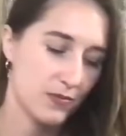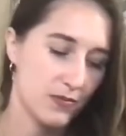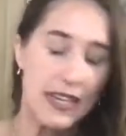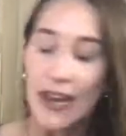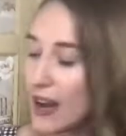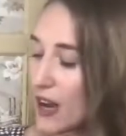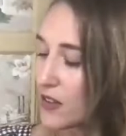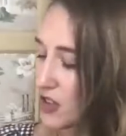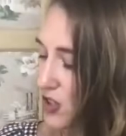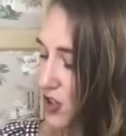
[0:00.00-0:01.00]
Yeah,
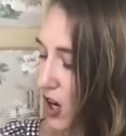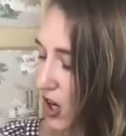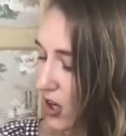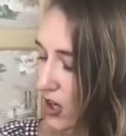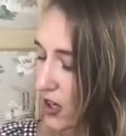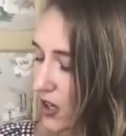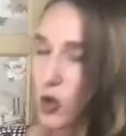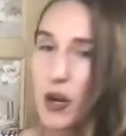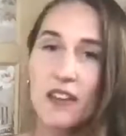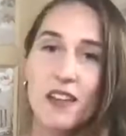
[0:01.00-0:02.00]
the star.
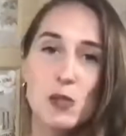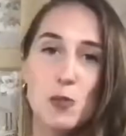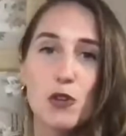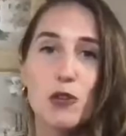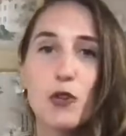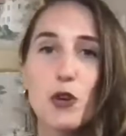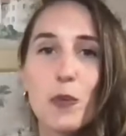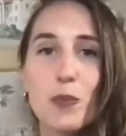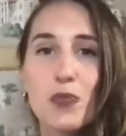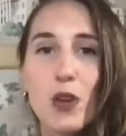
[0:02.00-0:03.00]
Okay, that's
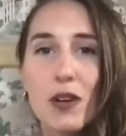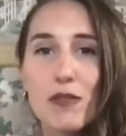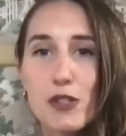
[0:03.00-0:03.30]
beautiful. We have the